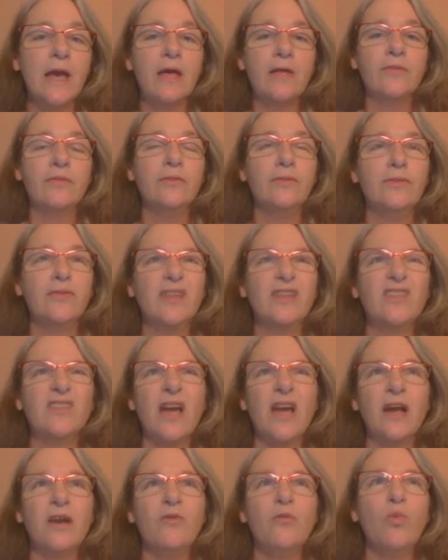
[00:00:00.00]
And it's
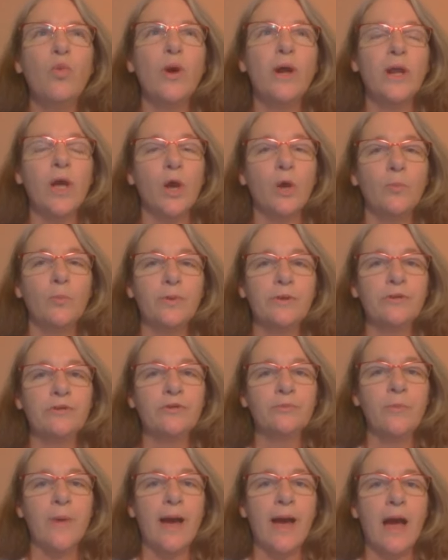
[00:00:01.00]
kind of what opened
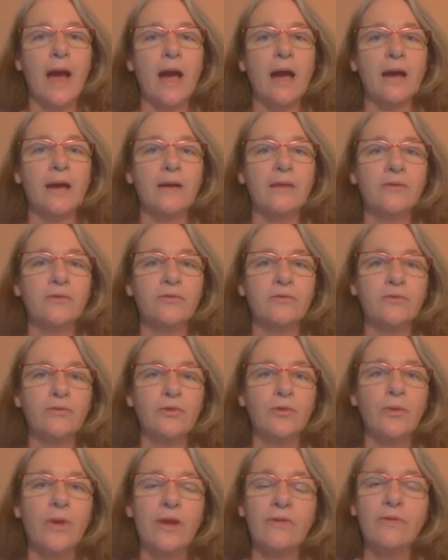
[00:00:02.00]
my eyes
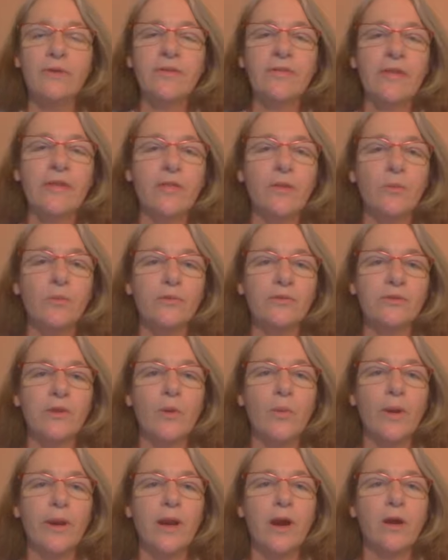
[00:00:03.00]
to everything that was
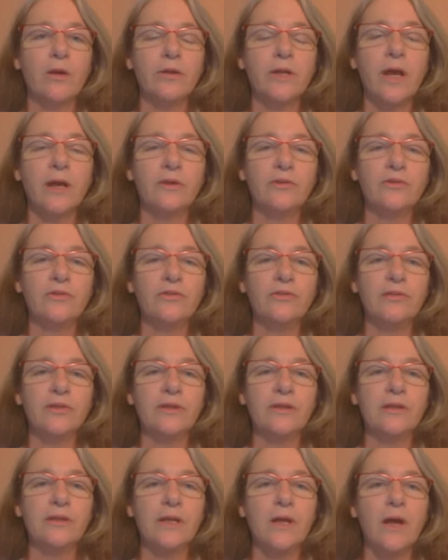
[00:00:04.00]
going on, not just
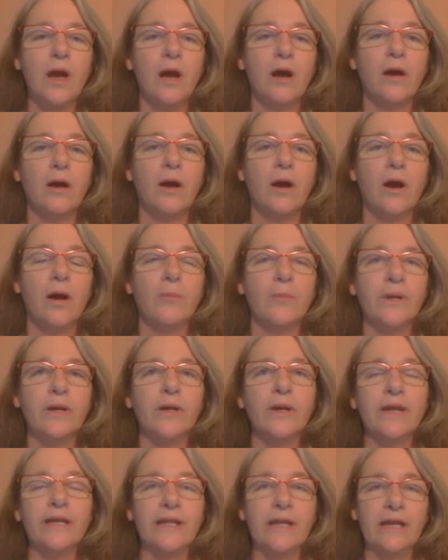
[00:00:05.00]
in
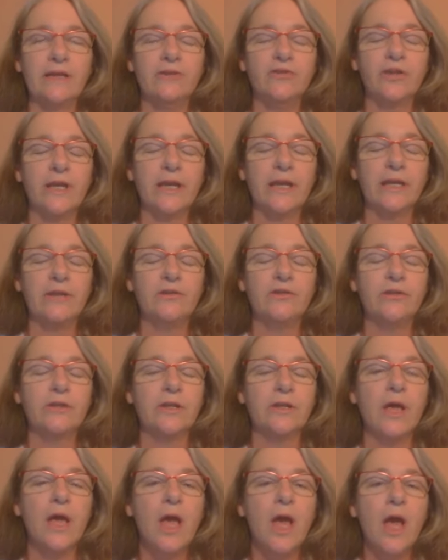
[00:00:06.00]
American education,
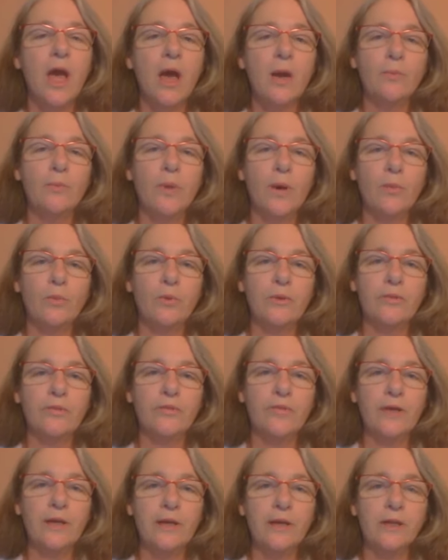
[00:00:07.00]
but with
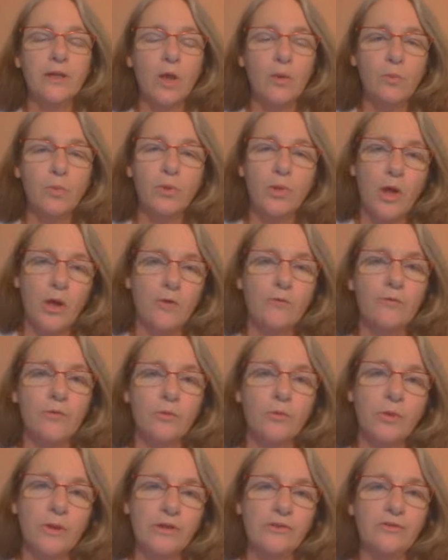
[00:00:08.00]
the global
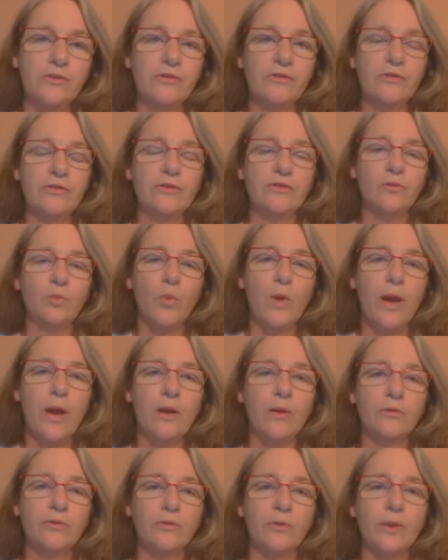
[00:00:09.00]
overreaches as
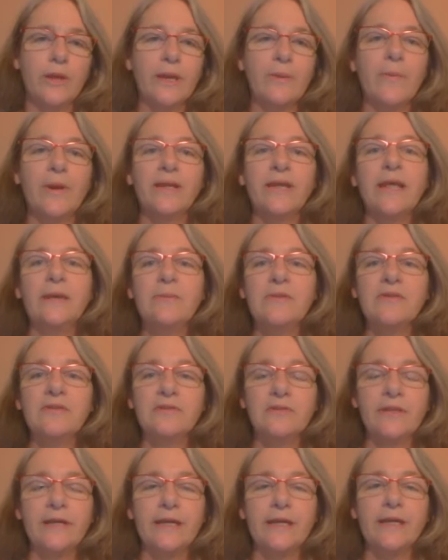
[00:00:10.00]
well. So again, my name is
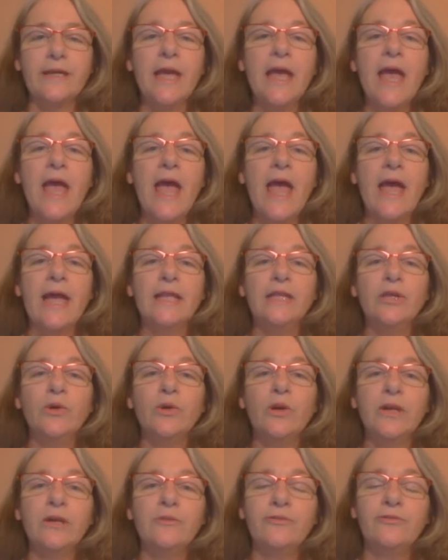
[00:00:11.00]
Lynn, and you
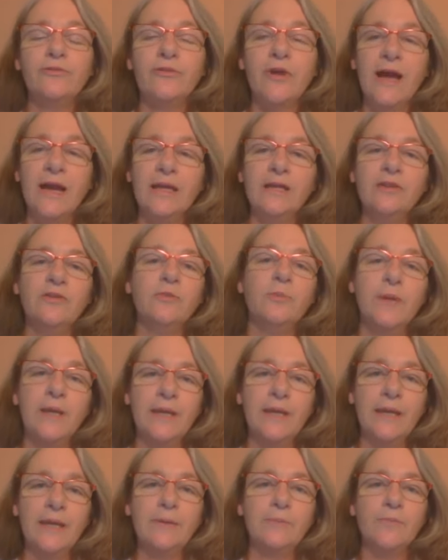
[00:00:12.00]
can find
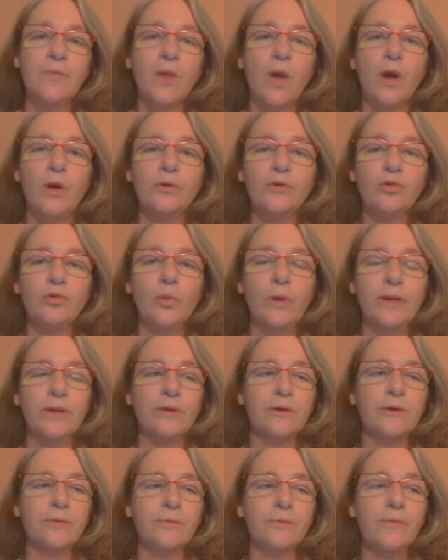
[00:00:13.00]
me on
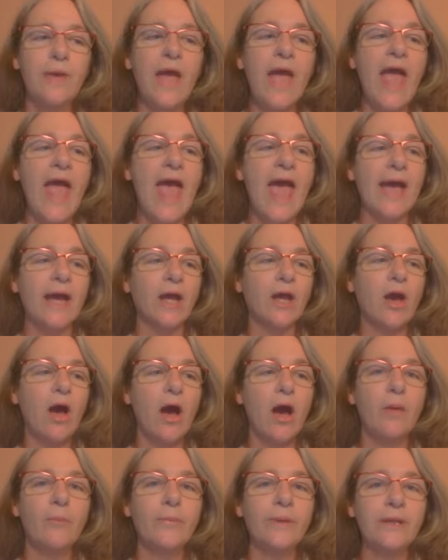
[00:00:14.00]
Twitter at
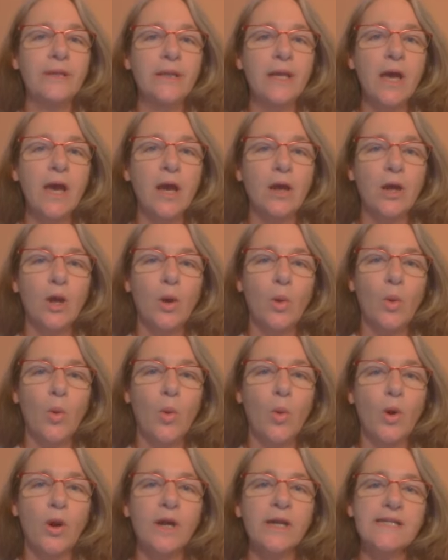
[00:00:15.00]
Common
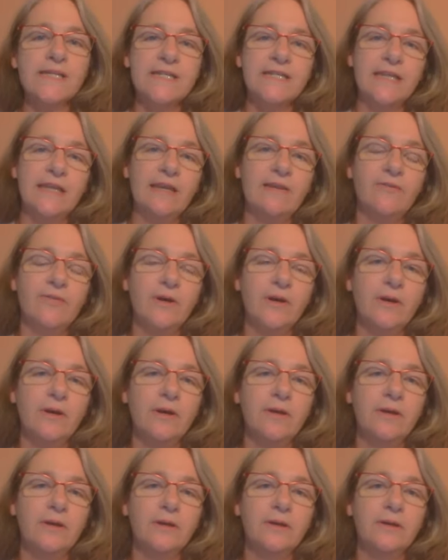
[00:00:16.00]
Core Diva.
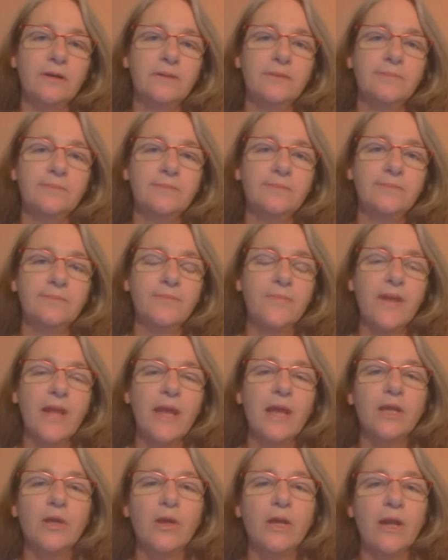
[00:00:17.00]

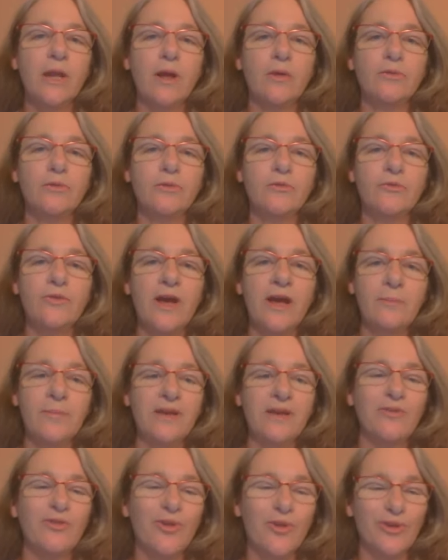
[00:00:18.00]
You can also find me,
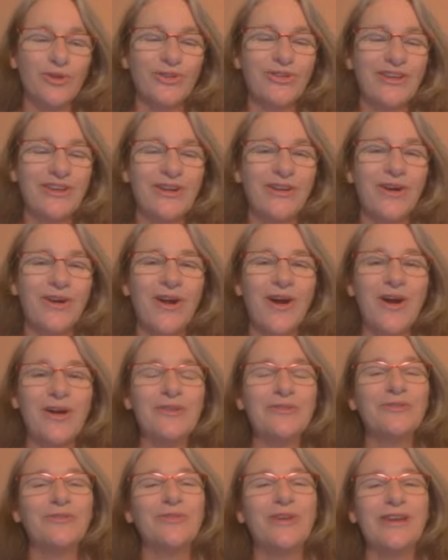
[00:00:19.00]
of course, here
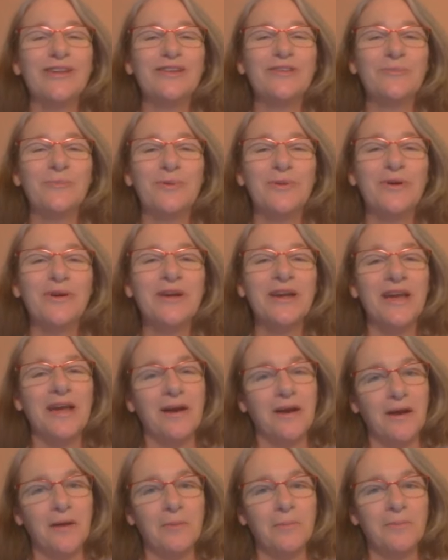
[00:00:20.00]
on Facebook,
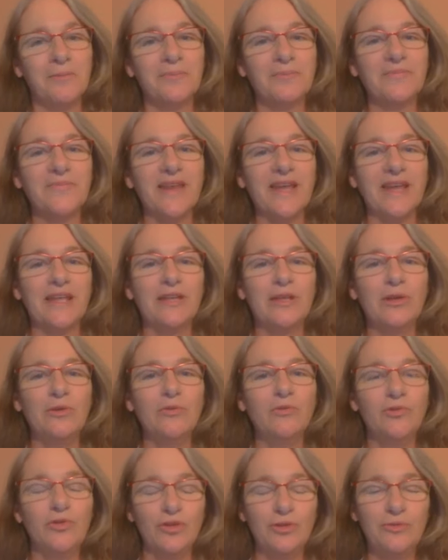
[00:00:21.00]
and you
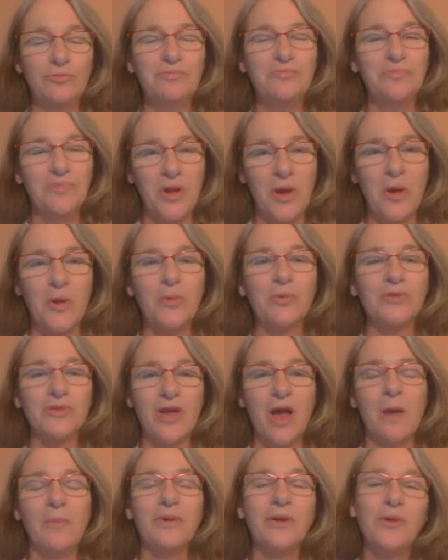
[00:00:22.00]
should know it's
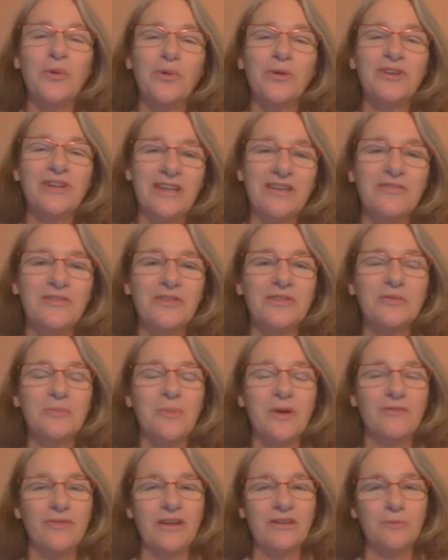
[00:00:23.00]
Common Core Diva is
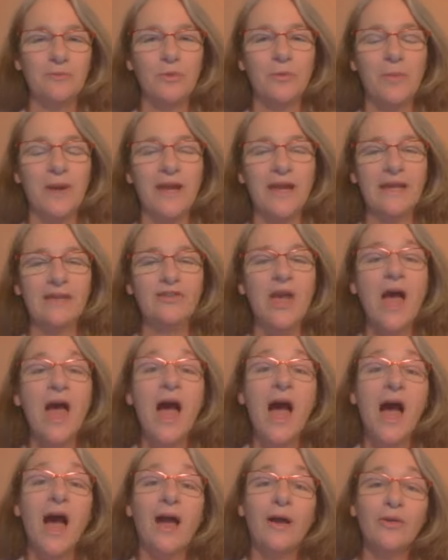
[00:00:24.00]
my Facebook page.
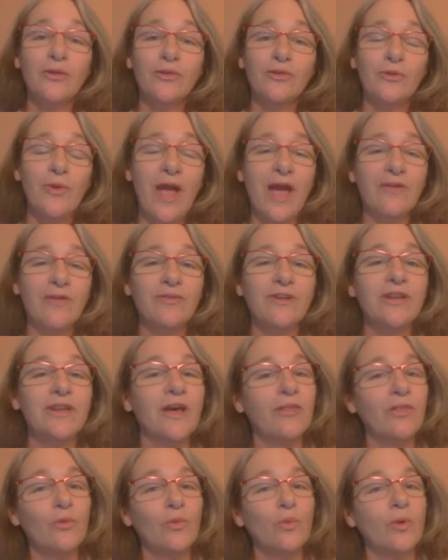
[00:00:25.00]
I also have
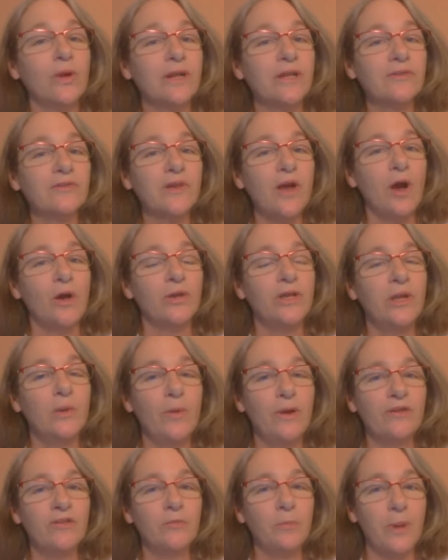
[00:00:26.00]
another one. It's called
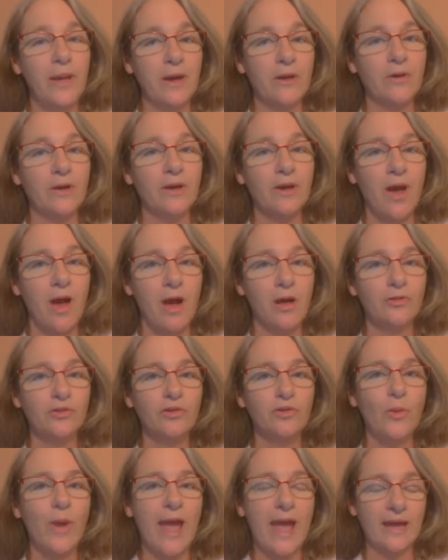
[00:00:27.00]
U.S. Parent Call
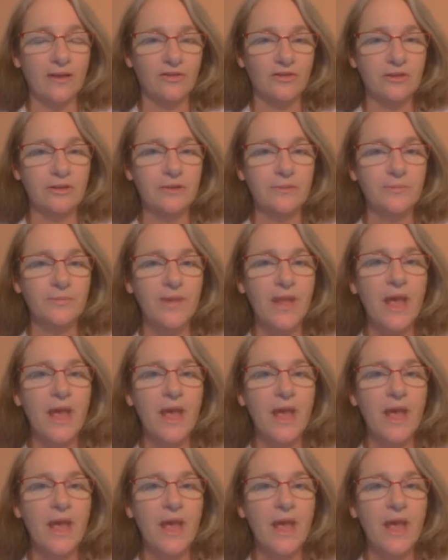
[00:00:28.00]
to Action.